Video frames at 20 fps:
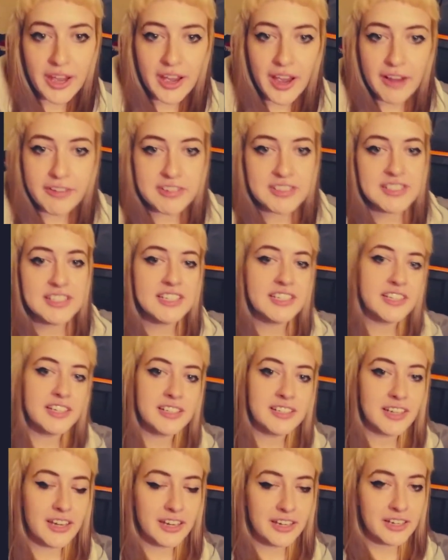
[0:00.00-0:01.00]
I was thinking
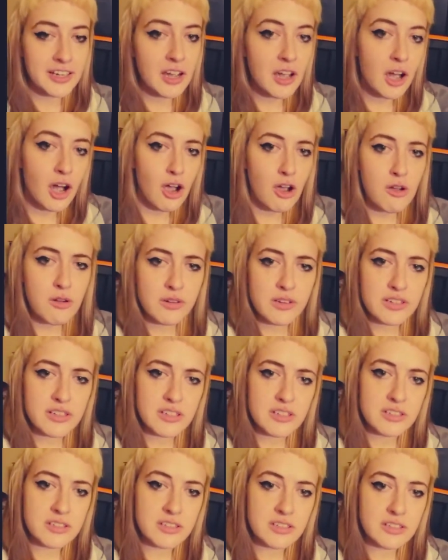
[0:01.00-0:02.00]
like, oh, I'm
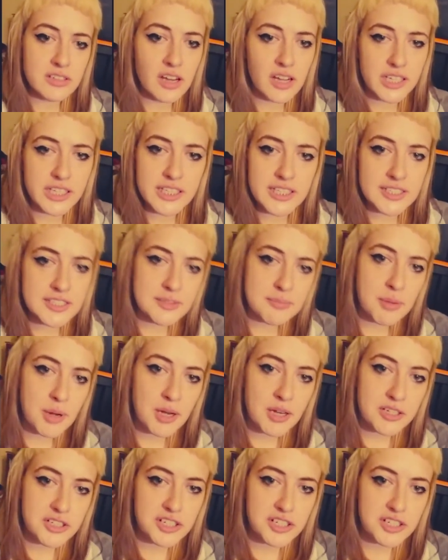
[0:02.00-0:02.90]
gonna not eat as much,